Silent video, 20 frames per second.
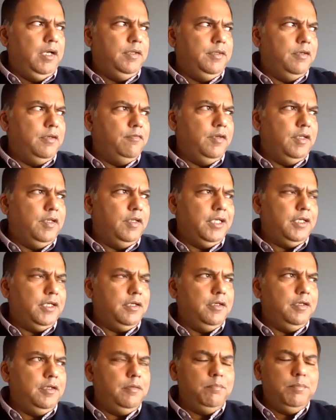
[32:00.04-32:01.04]
I think
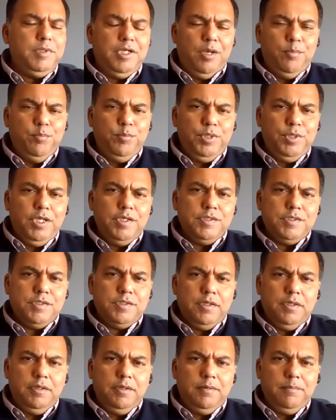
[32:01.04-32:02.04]
fintech um,
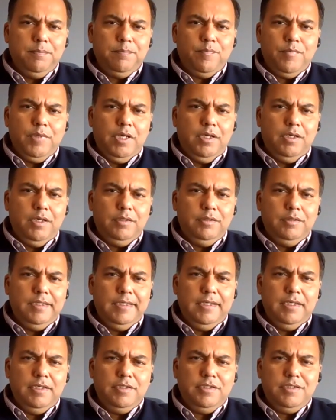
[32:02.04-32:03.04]
companies um, uh,
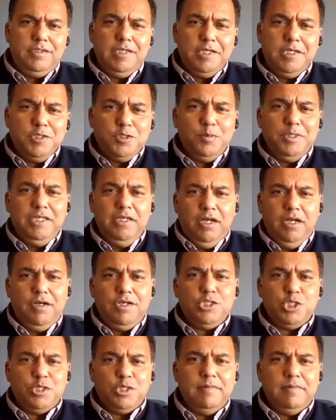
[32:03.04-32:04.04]
they tend to be
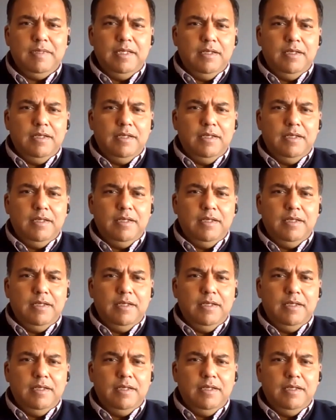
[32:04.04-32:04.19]
large.